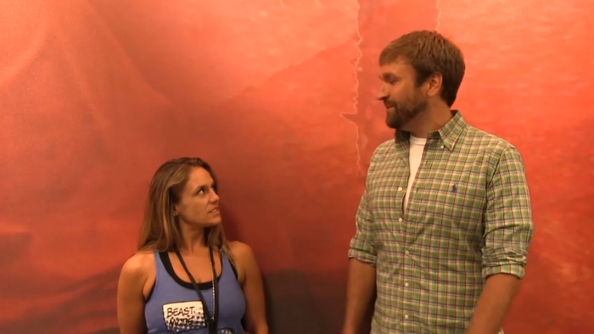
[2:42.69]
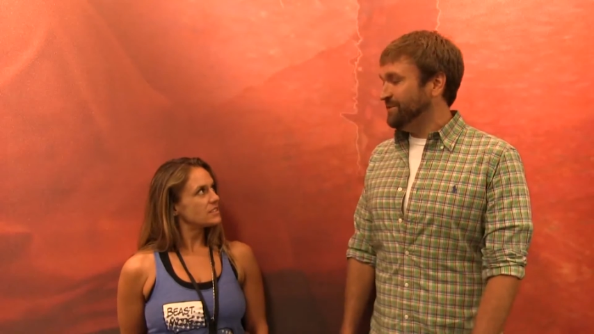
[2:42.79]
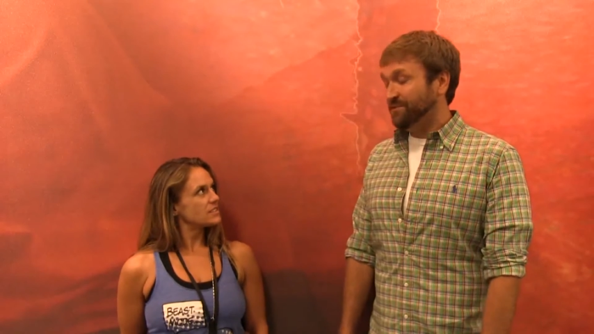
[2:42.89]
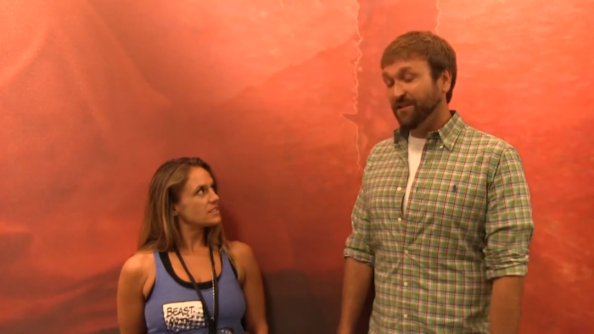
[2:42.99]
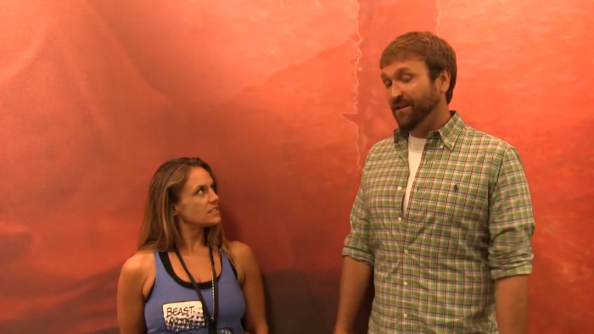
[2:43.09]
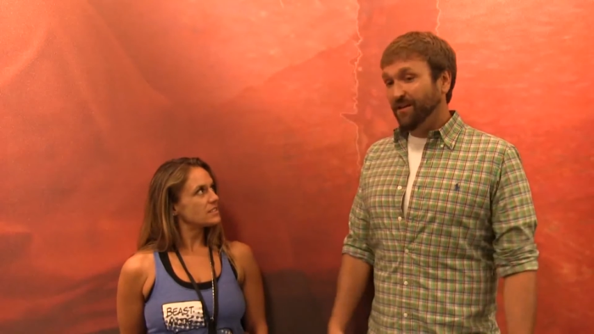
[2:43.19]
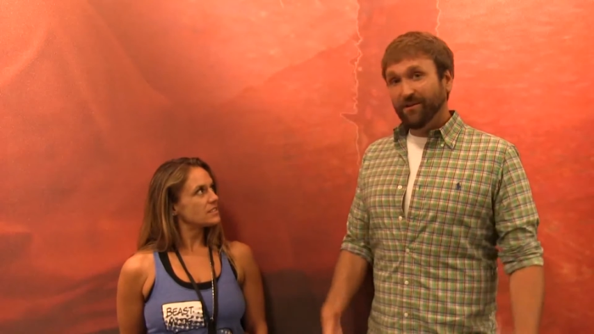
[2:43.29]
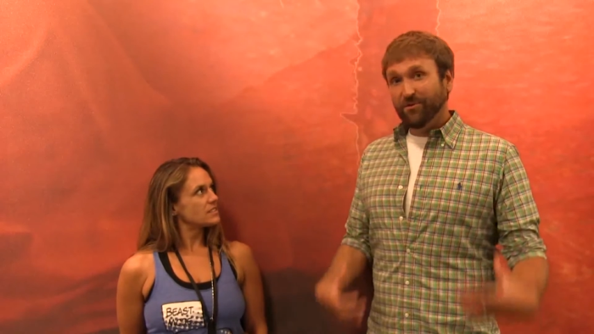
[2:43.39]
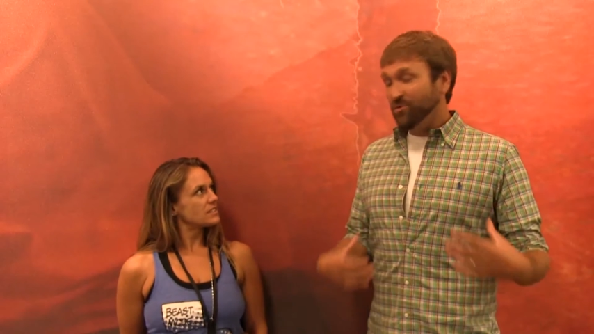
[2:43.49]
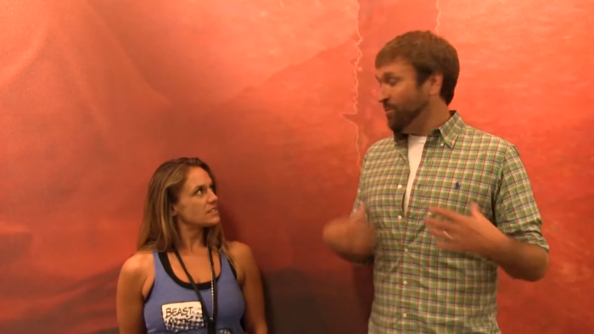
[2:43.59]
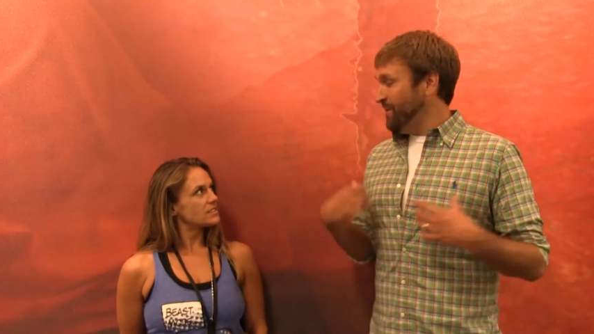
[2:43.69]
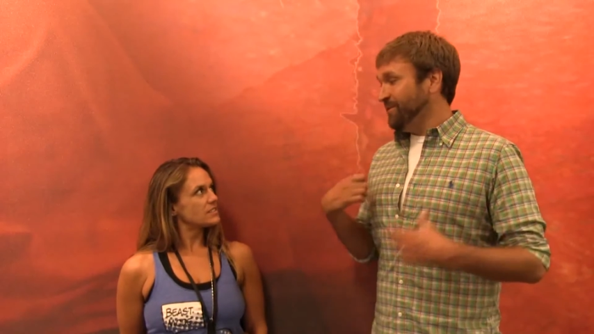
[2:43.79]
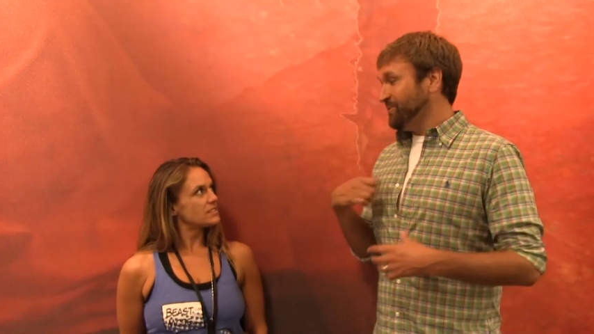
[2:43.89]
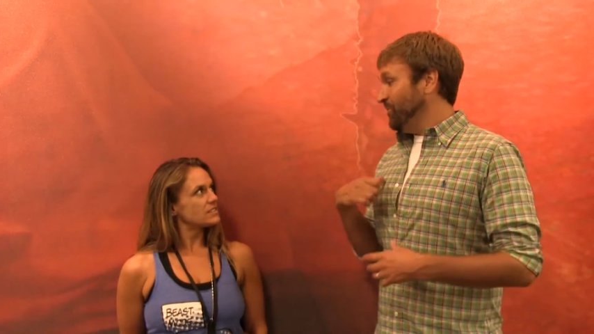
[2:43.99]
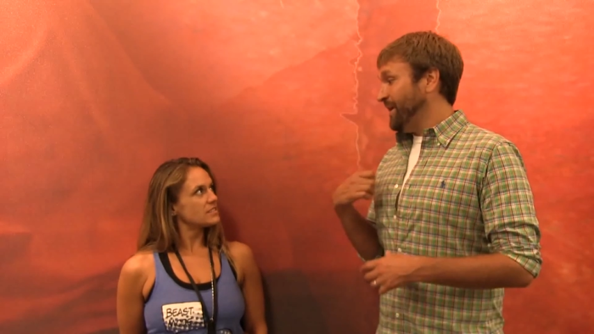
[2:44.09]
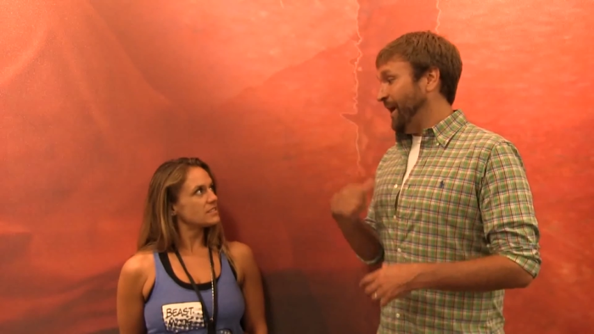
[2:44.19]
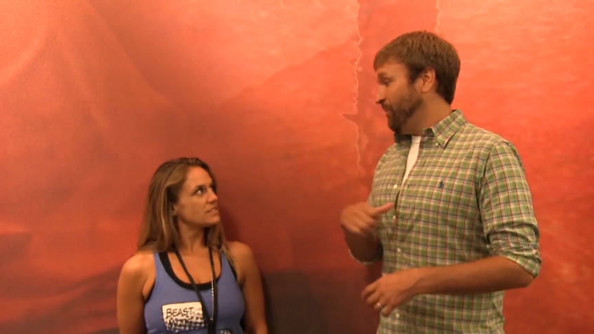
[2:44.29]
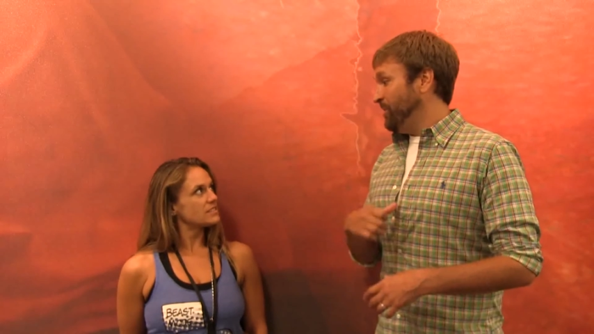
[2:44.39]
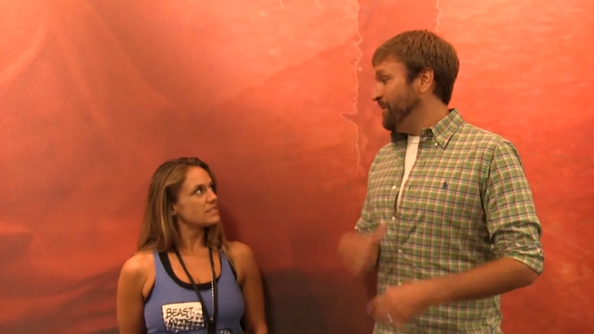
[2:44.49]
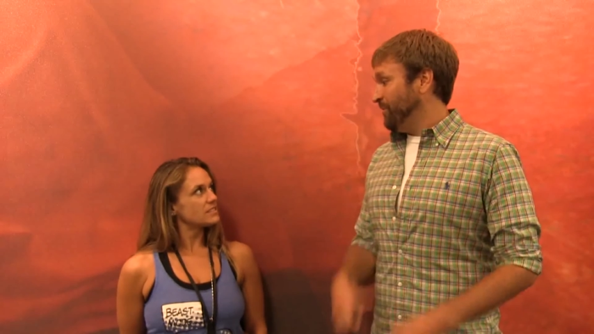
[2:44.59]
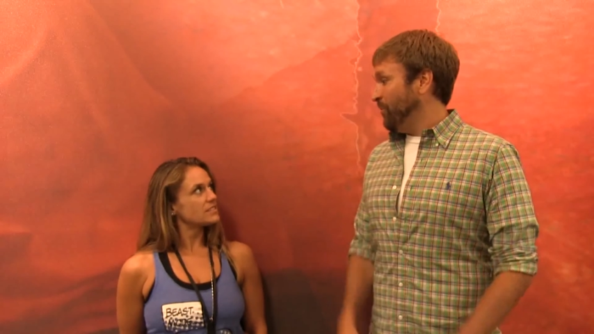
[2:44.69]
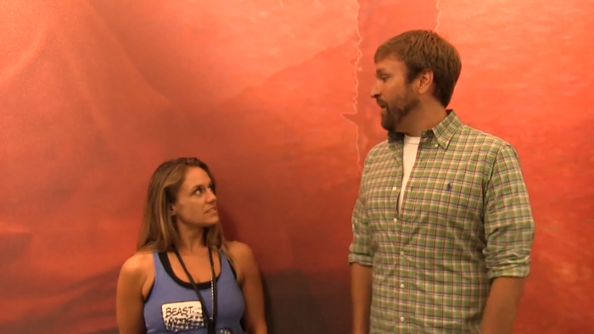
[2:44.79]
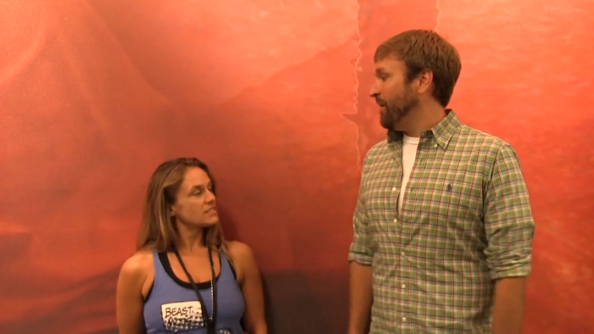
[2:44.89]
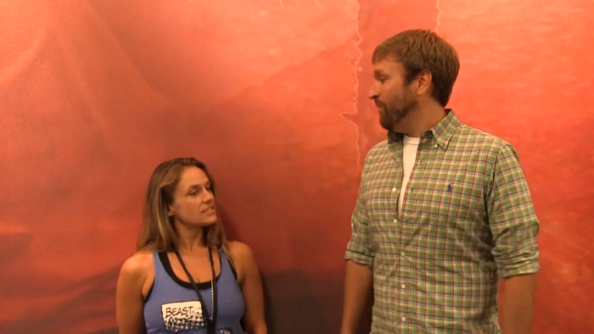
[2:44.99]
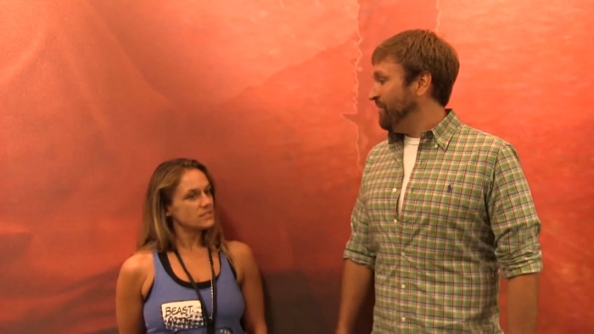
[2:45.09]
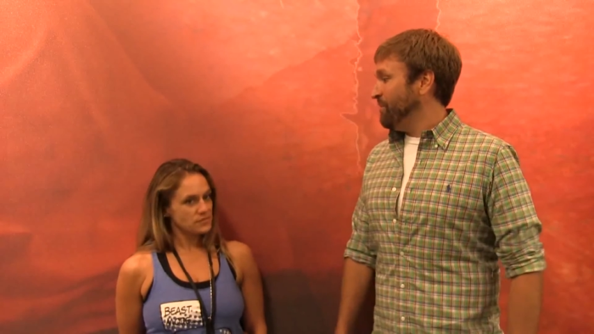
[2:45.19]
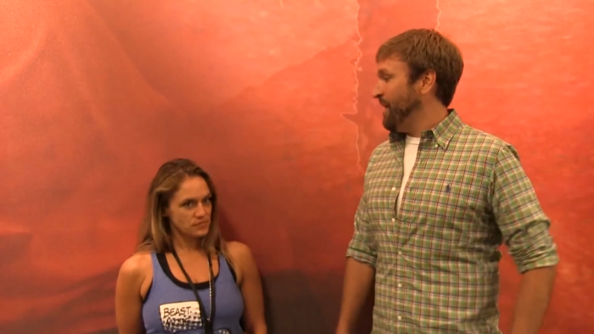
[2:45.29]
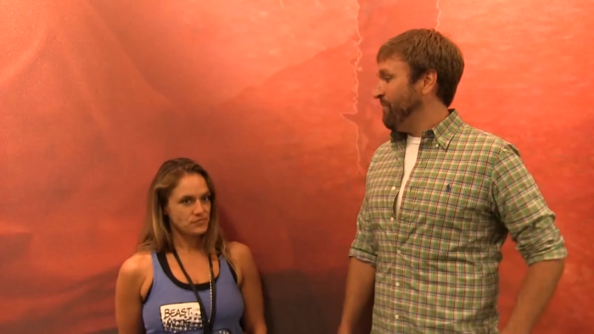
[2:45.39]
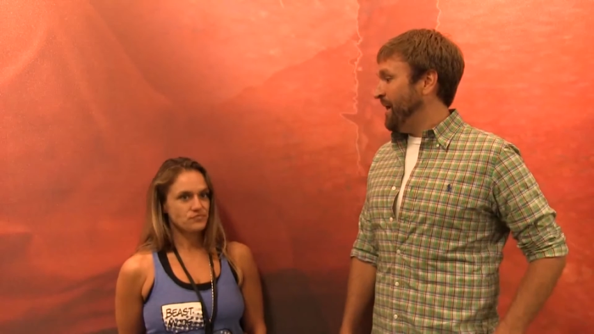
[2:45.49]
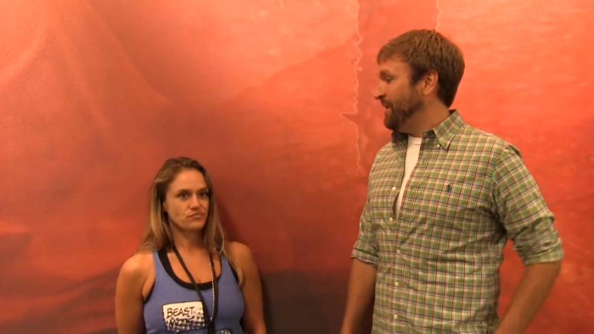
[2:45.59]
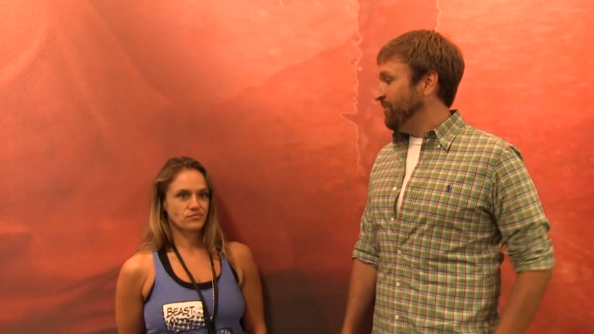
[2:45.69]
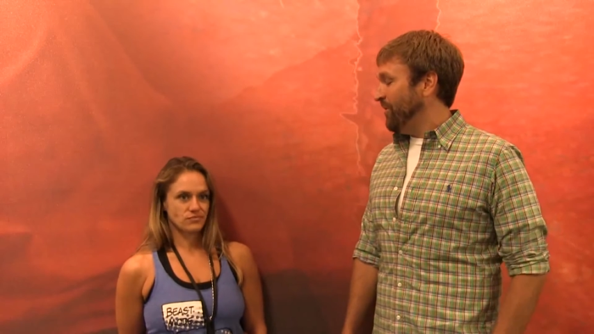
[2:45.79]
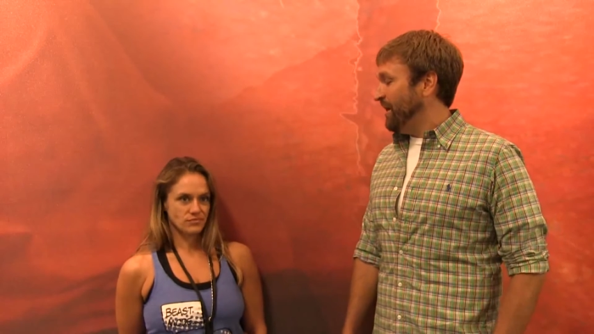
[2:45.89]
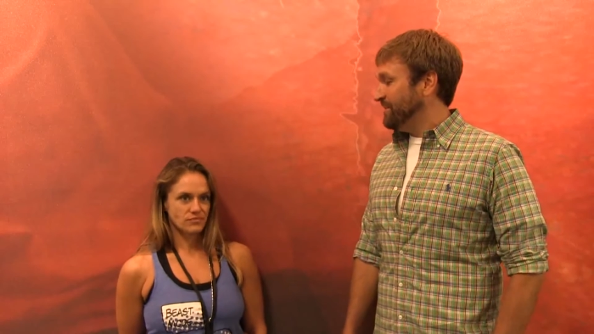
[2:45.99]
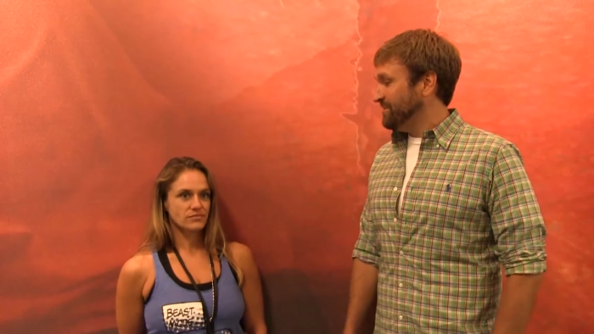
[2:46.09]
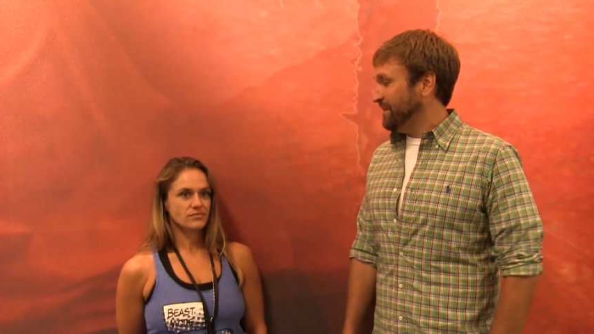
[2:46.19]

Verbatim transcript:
Speaker 1: It's because there's nobody else to look at when you have to walk away from that mat you lost.